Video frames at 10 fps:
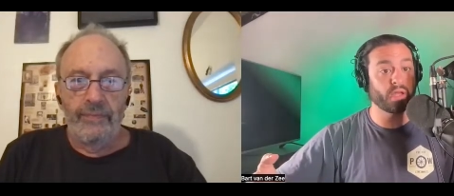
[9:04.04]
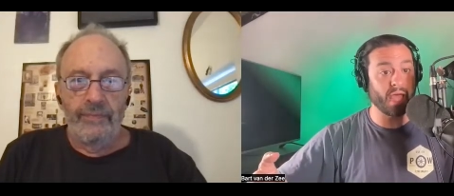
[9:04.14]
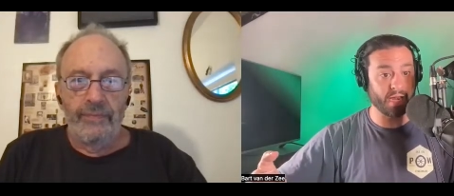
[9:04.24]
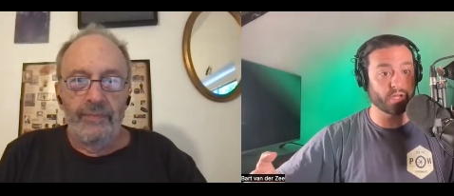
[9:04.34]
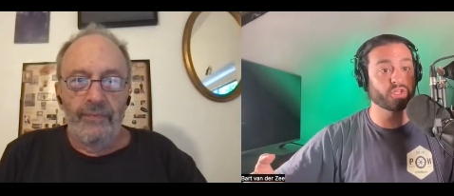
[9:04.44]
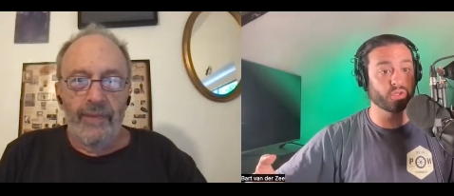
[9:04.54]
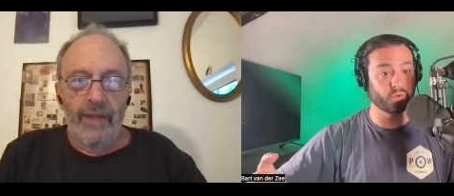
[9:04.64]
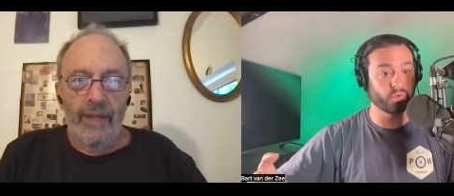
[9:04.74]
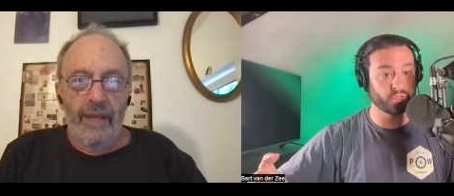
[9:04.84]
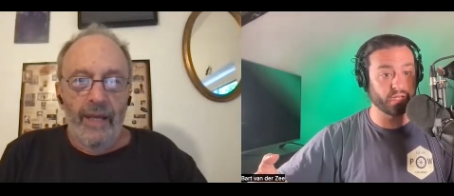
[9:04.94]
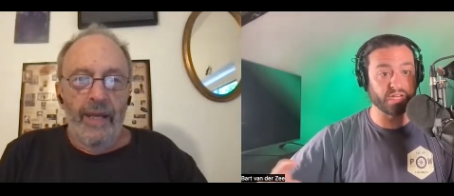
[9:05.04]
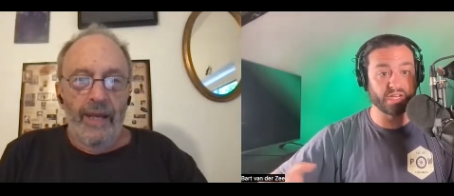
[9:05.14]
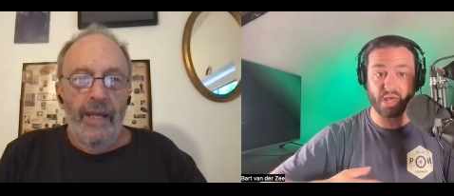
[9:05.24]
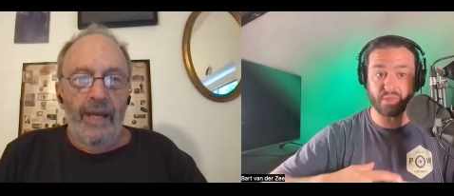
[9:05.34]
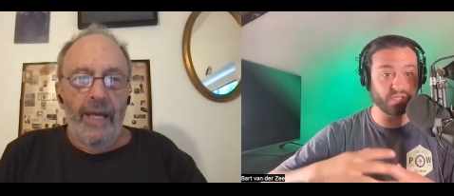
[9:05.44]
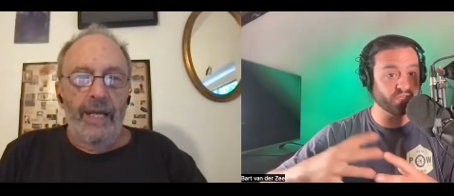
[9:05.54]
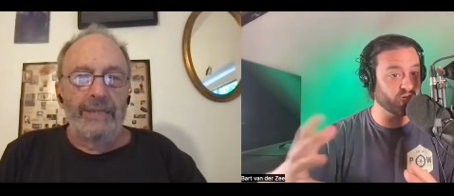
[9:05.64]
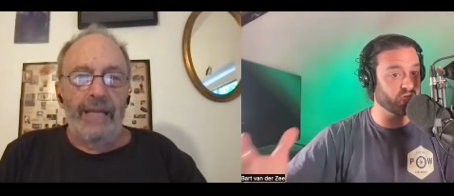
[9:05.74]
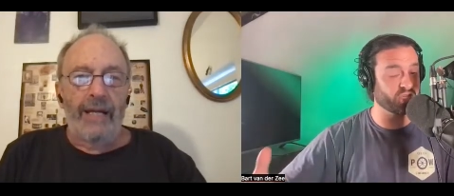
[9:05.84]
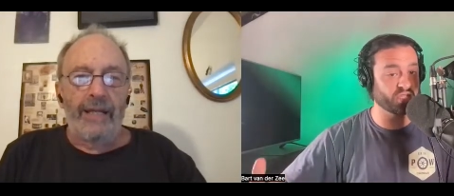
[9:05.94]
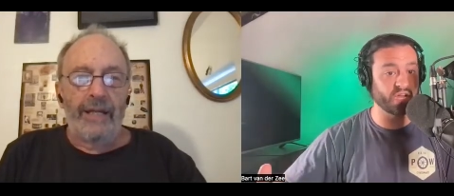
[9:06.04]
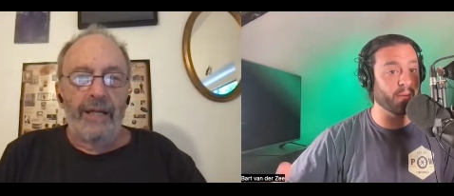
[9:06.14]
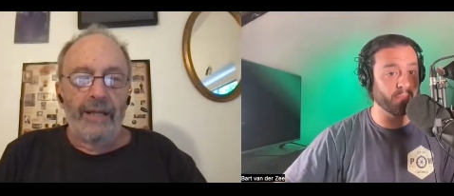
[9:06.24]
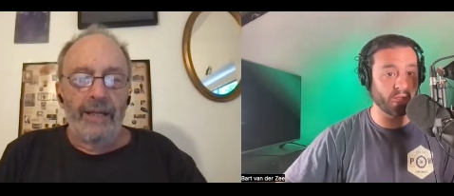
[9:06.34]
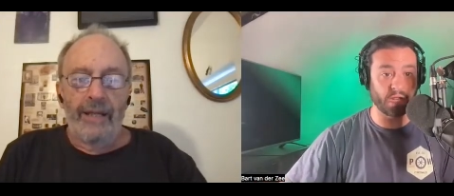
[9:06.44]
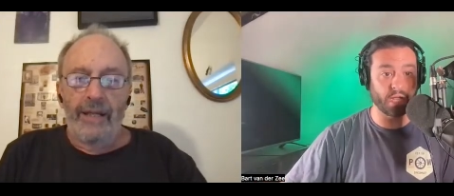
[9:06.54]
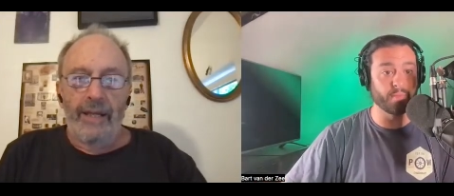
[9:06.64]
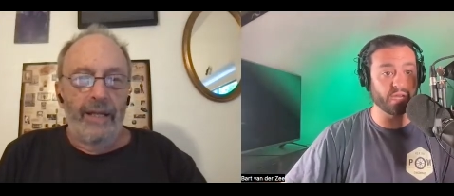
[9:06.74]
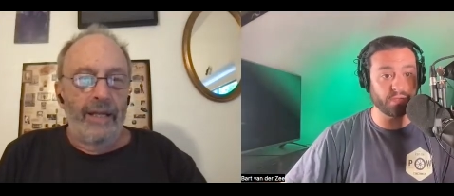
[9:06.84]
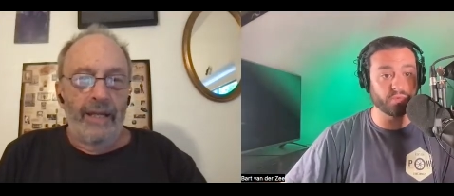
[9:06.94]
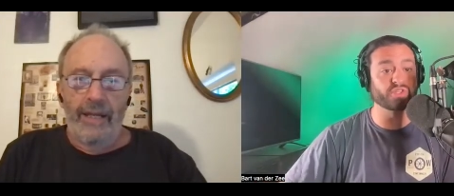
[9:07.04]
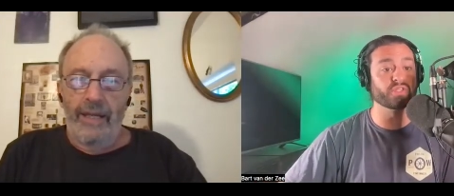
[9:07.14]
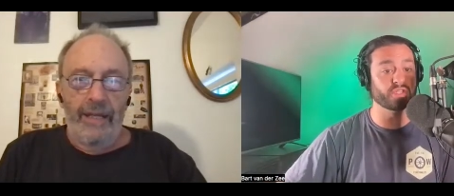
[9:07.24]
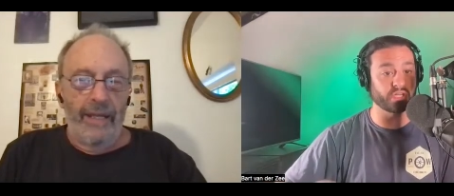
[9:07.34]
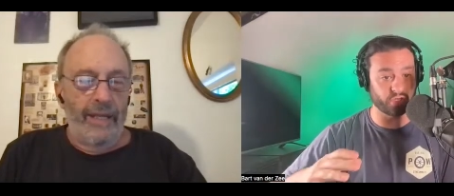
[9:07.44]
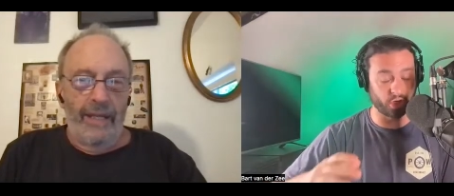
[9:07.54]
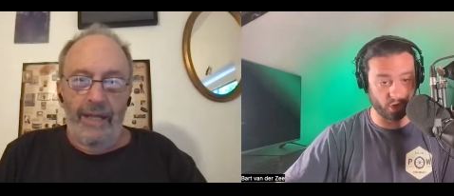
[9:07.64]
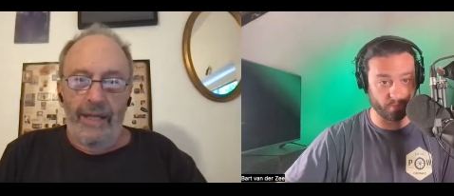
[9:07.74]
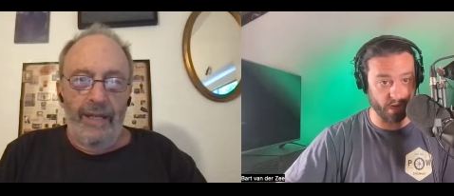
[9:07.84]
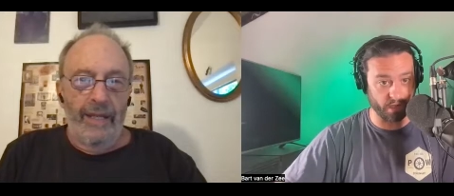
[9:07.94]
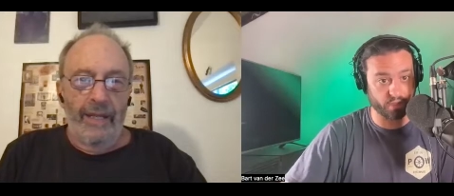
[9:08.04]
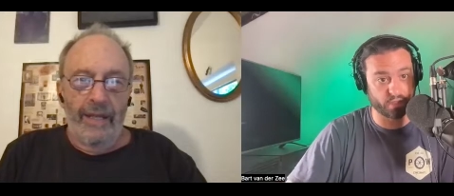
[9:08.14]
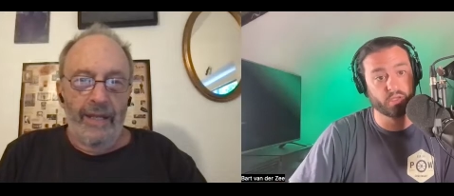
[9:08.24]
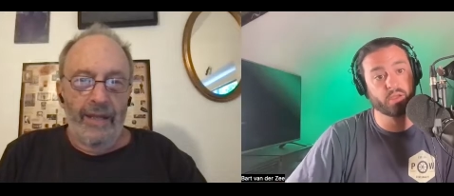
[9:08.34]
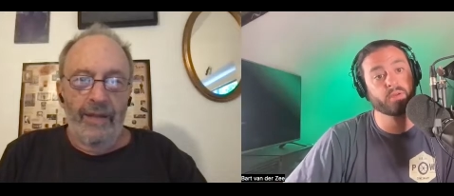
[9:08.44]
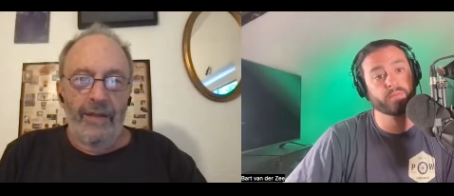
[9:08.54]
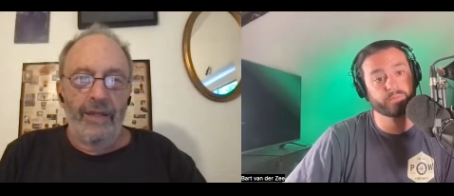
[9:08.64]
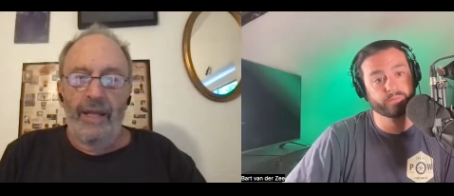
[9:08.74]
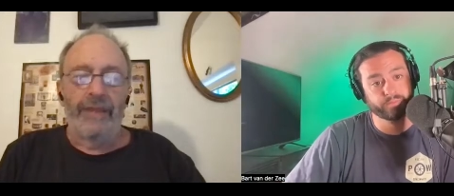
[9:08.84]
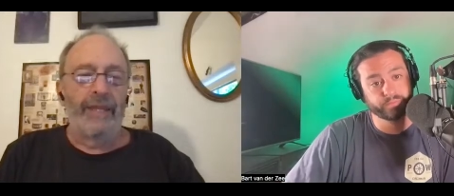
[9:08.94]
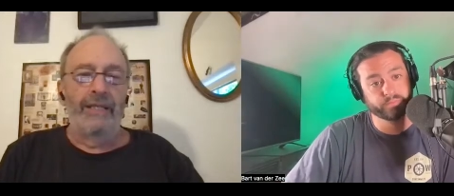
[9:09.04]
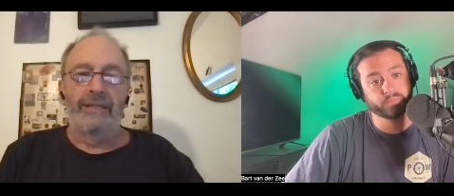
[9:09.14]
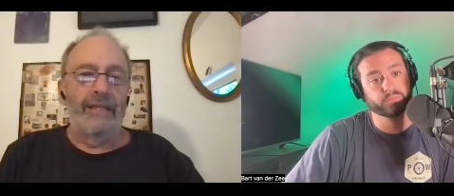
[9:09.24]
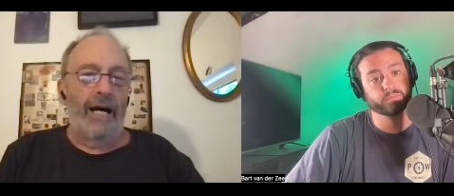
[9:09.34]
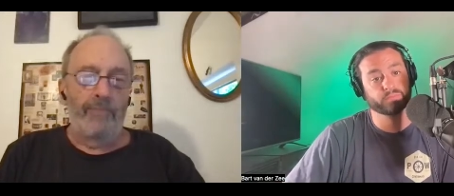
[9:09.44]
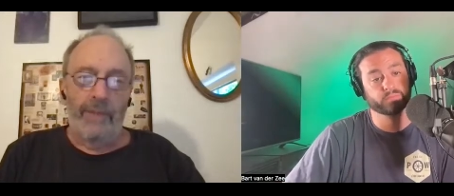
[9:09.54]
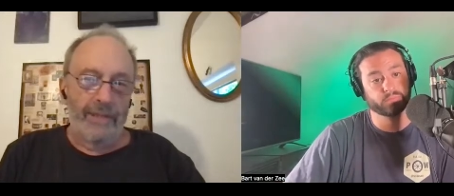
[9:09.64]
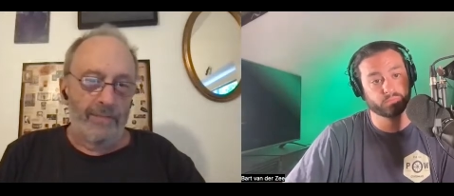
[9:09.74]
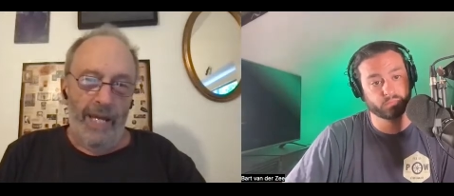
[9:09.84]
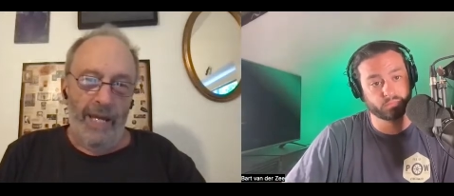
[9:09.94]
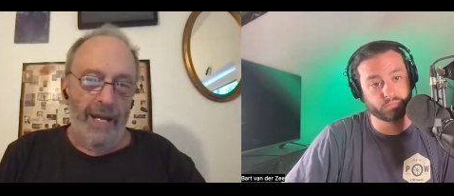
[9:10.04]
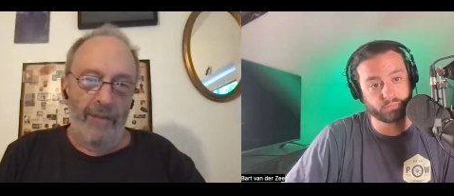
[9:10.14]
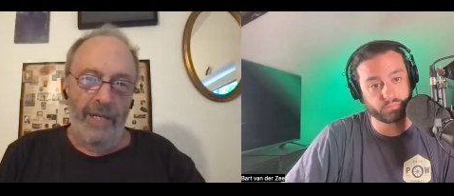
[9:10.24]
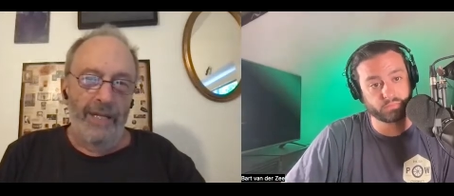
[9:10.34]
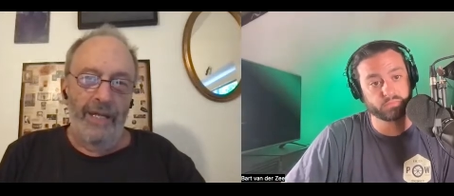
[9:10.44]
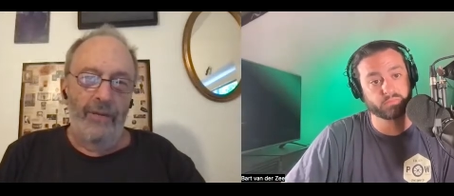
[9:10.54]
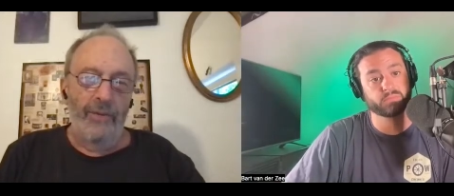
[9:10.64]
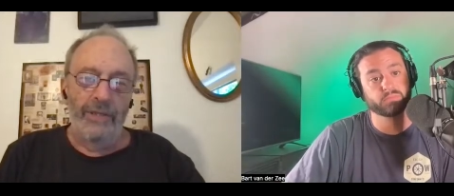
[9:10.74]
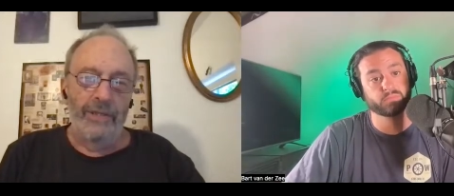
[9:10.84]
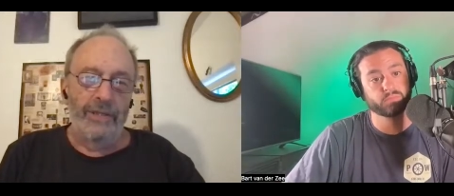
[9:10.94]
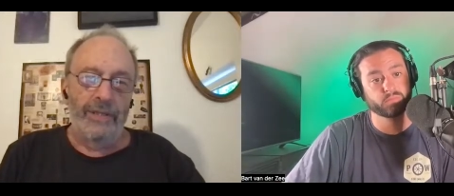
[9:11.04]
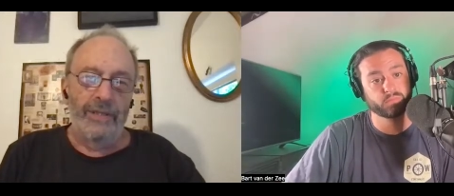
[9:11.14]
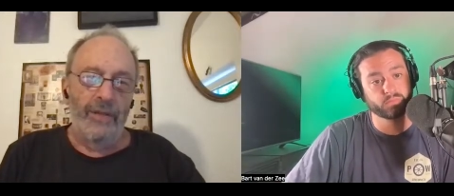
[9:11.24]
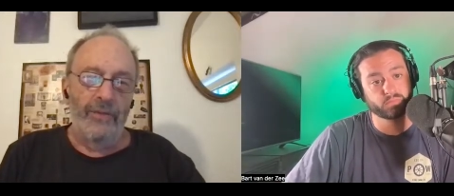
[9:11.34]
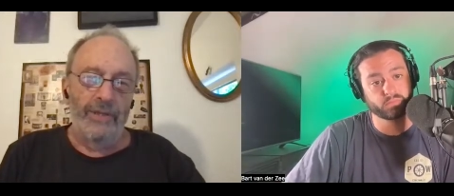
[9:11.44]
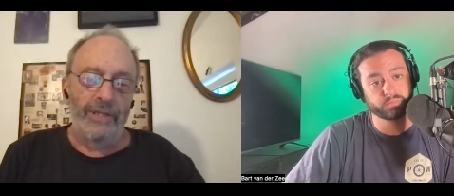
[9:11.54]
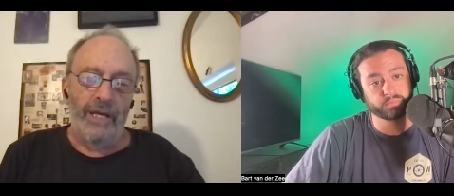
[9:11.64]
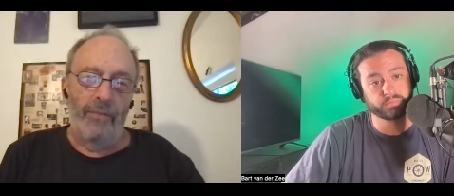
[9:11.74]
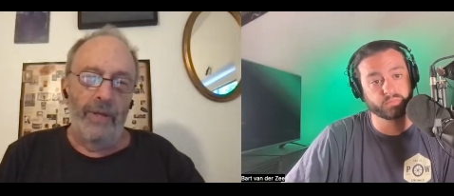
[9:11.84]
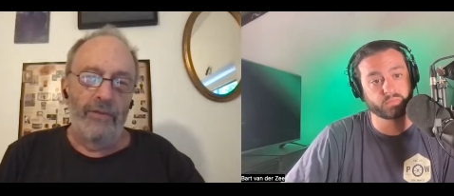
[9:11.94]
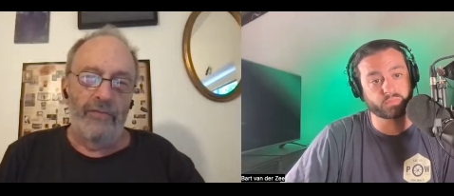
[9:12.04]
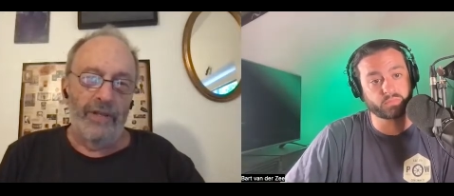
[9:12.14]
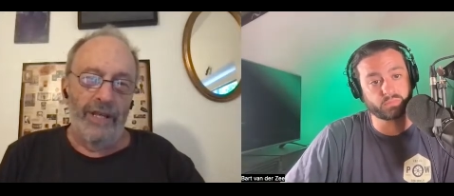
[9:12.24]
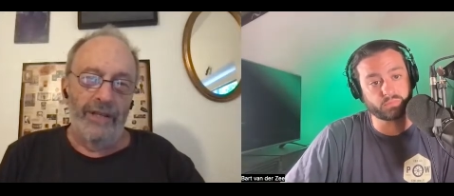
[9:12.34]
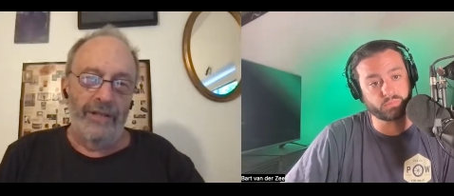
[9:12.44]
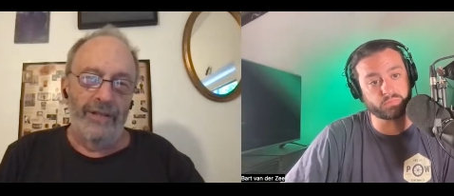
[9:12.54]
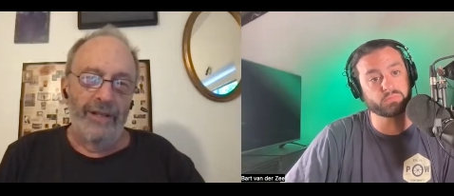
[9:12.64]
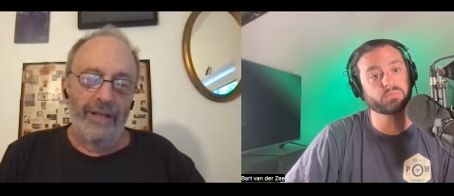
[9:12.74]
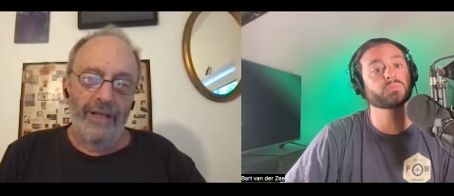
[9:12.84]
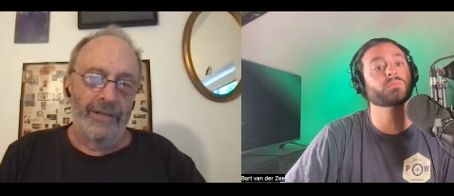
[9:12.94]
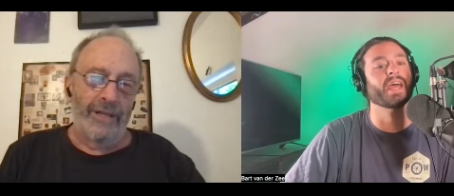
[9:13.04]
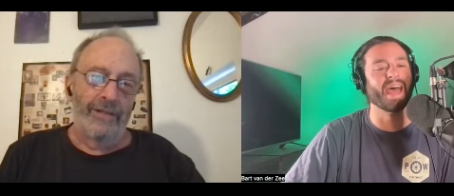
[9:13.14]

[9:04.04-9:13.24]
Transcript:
Speaker 1: attitude. Like nothing's going to exactly. stop me. I mean, he was determined nothing stopped this
Speaker 2: man. I mean, he was just he was just hell bent for leather. It's